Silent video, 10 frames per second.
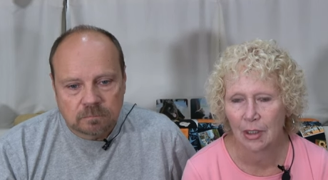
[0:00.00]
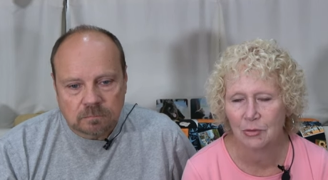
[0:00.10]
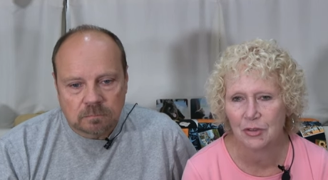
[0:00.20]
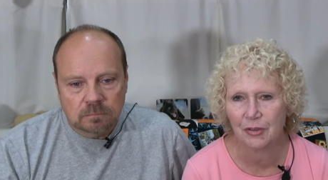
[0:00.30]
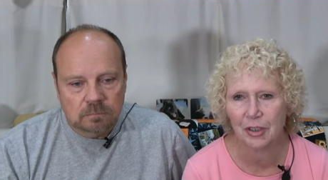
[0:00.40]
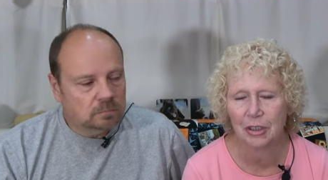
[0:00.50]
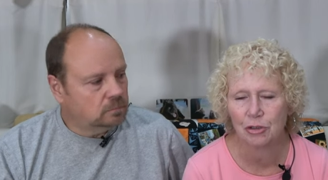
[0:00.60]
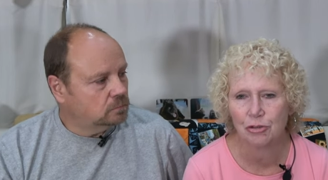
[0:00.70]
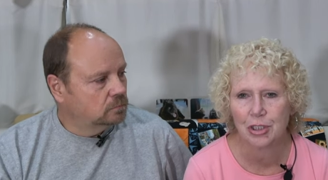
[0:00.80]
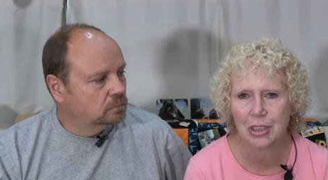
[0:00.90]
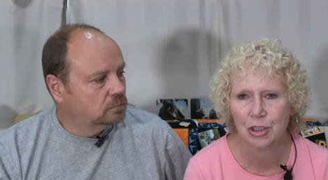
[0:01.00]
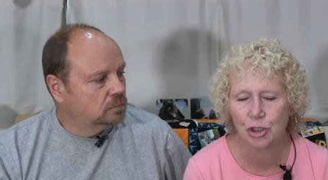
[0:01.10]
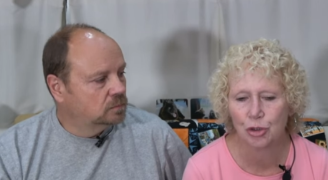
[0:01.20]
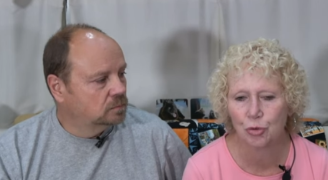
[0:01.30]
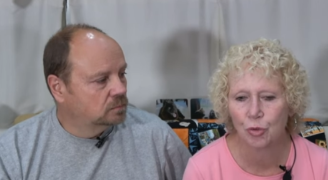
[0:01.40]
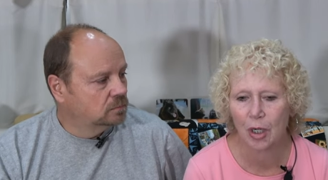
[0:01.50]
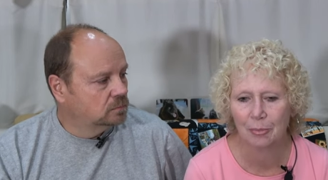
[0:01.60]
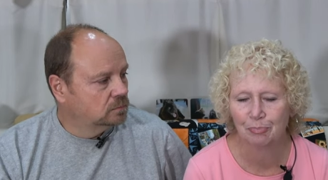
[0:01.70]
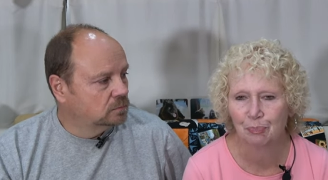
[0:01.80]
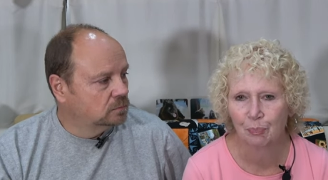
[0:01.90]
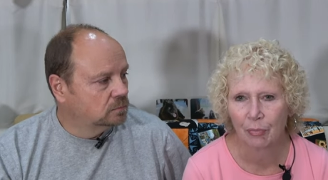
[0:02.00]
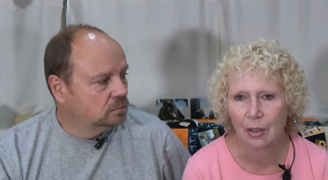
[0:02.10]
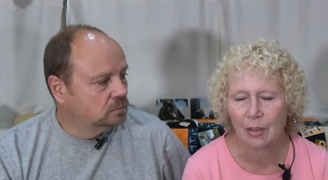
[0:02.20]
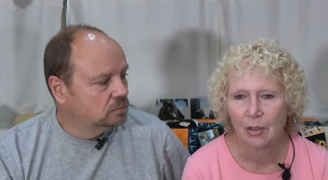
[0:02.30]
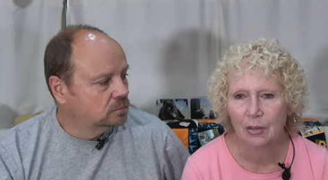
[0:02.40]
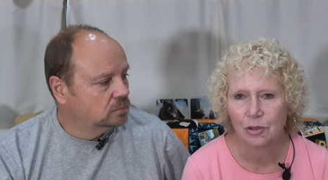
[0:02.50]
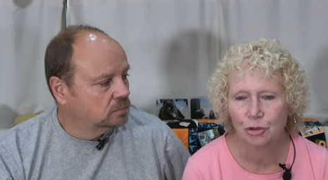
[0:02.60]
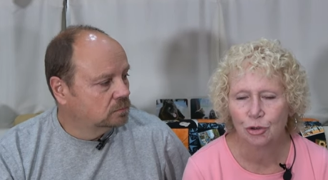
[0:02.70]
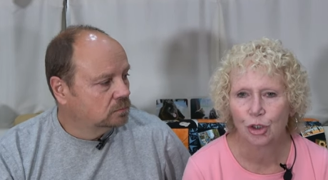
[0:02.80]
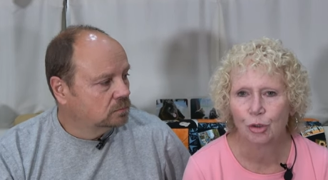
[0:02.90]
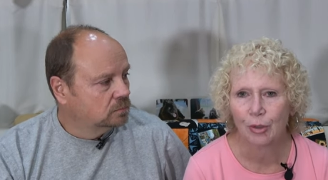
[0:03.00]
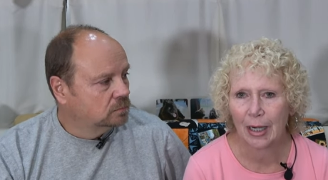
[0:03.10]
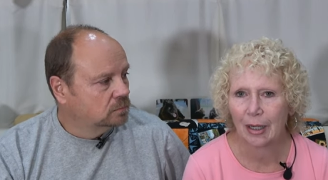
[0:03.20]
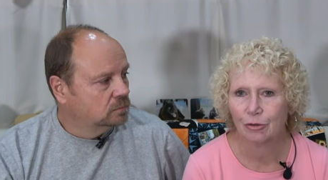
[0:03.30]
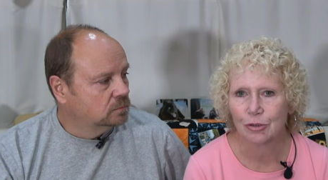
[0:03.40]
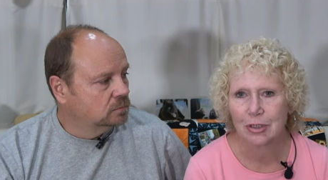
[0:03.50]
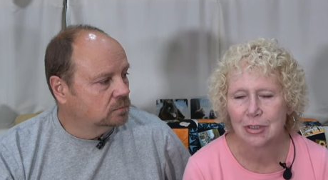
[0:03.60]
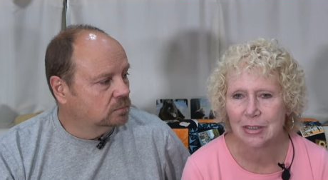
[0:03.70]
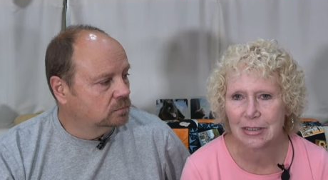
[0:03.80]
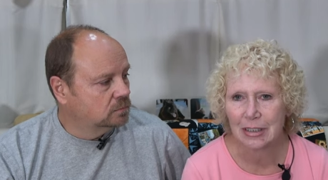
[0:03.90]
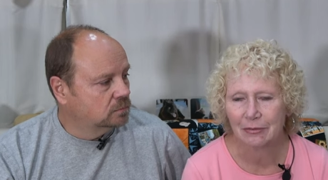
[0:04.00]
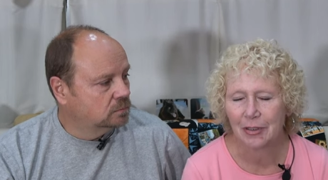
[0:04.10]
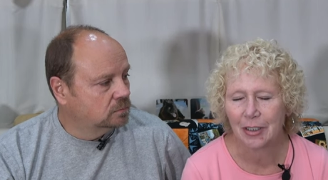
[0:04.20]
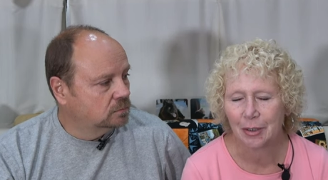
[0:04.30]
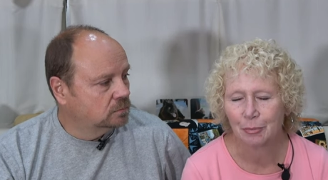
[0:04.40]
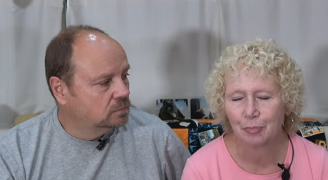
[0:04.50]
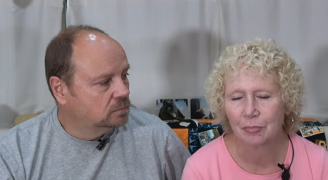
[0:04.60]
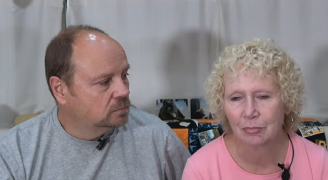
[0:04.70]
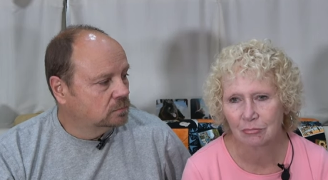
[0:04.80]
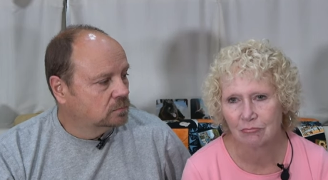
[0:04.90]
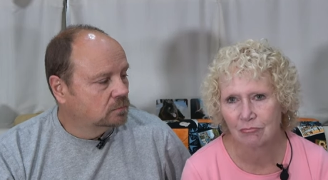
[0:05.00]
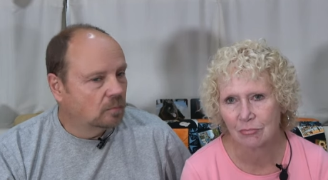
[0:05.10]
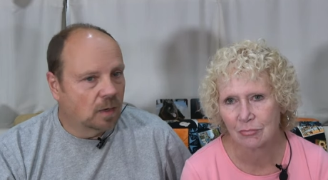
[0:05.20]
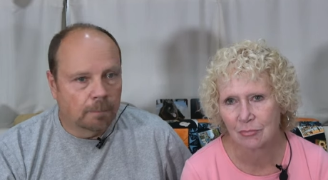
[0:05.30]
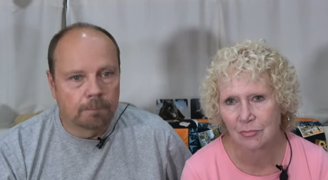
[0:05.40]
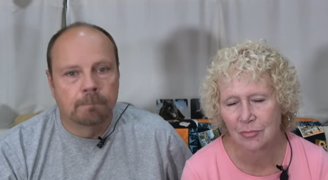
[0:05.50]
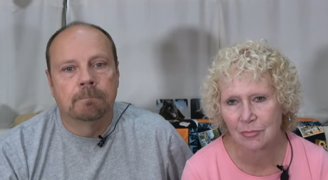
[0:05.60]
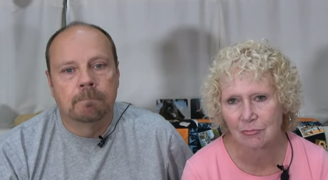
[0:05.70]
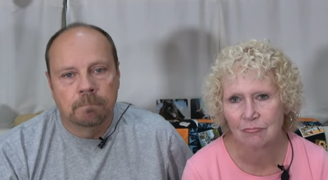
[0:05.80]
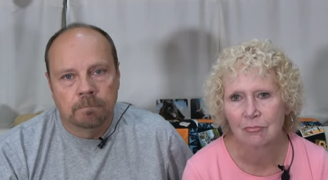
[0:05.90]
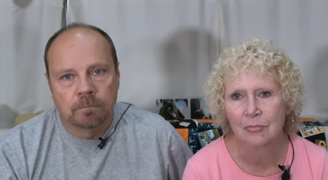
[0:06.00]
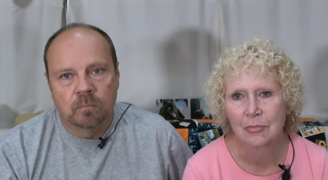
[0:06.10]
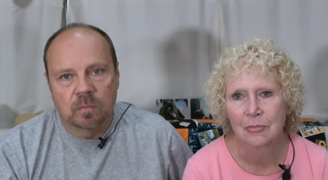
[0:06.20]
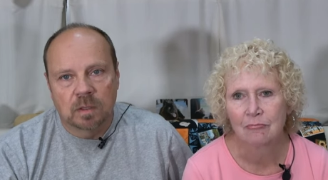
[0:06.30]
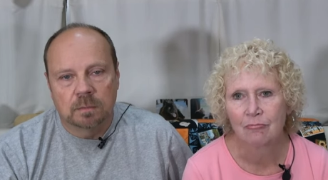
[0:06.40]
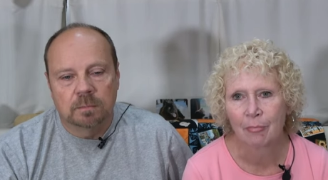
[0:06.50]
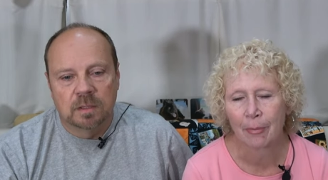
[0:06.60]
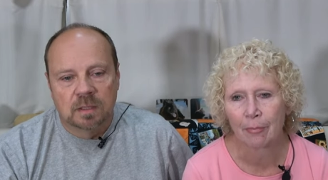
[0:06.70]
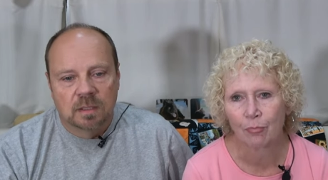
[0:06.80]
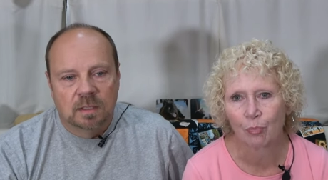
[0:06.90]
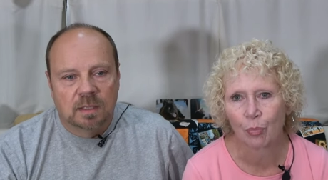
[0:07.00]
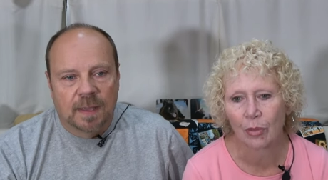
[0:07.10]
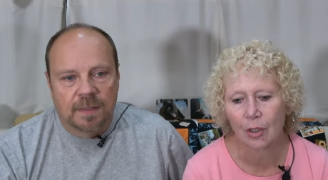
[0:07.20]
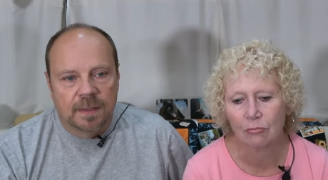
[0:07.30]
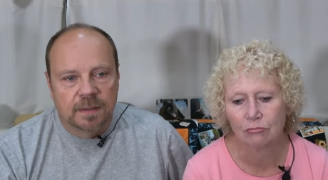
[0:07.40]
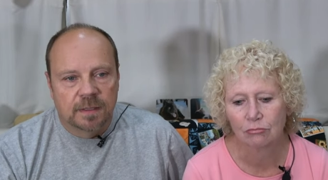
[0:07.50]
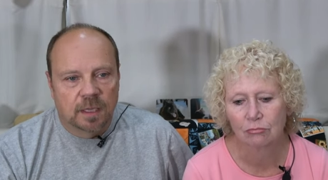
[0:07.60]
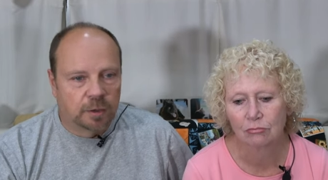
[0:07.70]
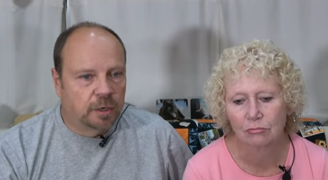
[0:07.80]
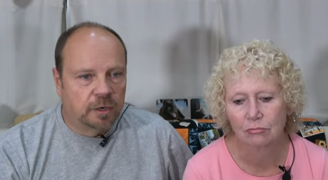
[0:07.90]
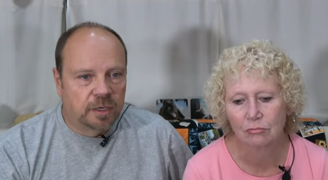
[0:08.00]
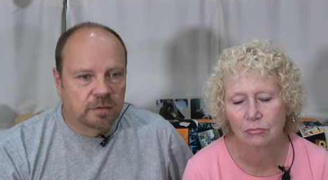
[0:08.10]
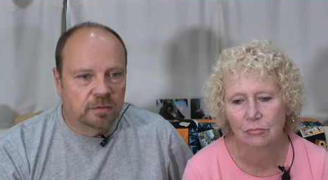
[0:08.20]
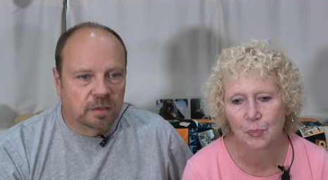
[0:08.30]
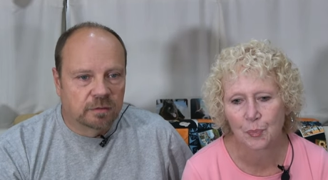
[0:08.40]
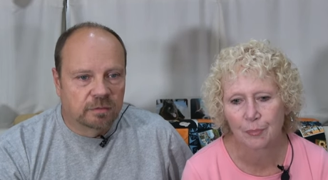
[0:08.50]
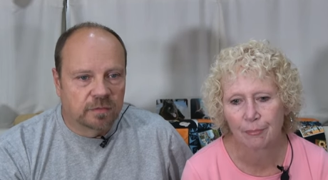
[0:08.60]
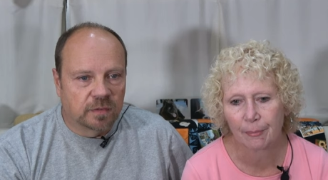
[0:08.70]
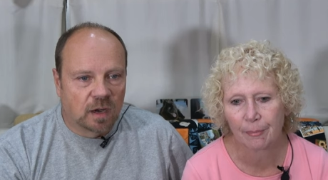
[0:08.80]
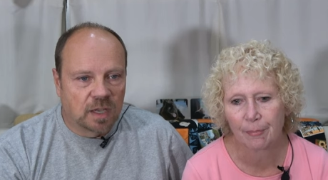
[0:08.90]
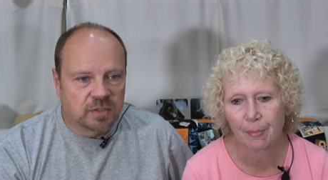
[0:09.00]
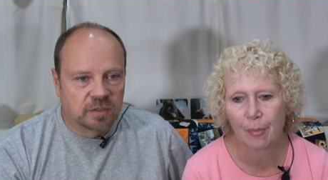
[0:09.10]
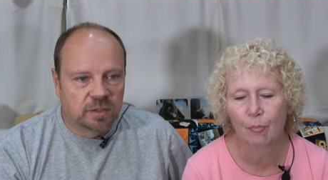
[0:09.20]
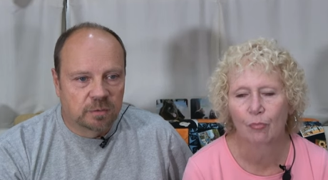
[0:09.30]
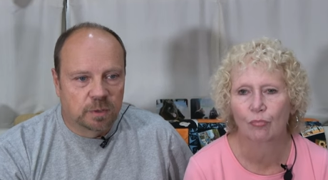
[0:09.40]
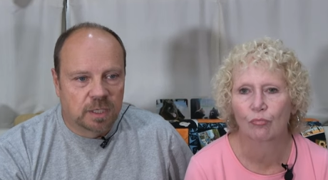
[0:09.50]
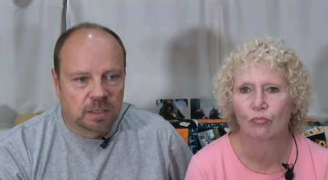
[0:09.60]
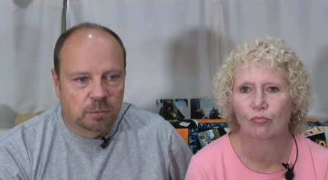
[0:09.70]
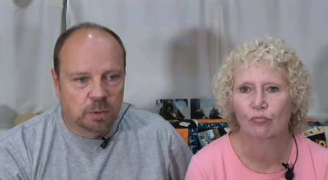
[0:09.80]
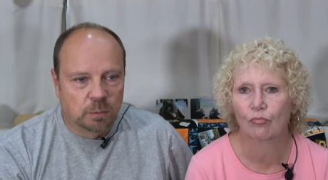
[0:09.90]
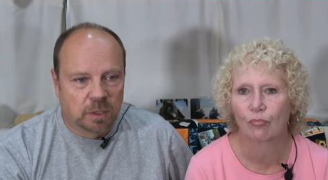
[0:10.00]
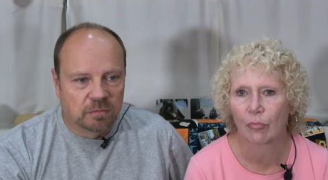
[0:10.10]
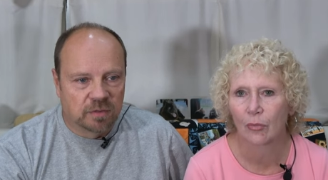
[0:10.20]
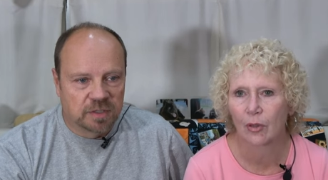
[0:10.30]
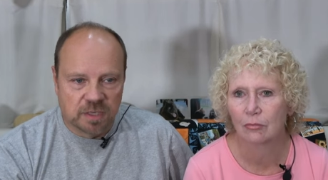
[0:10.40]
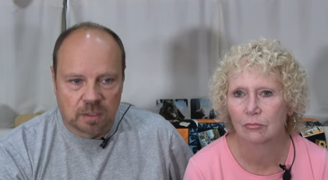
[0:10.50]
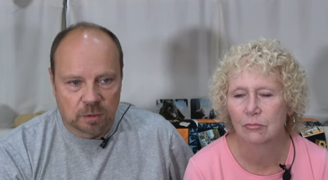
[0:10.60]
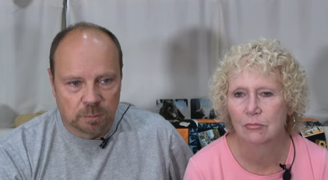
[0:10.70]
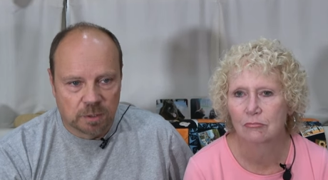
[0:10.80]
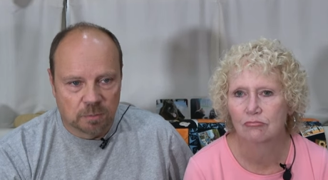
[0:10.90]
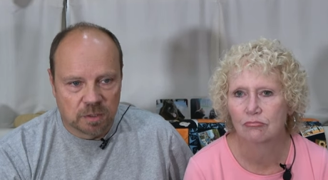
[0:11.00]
Speaker 1: It was very interesting to um, to look around and see everything.
Speaker 2: Yep, yep. And then the other area of Austin that we we went and visited a little bit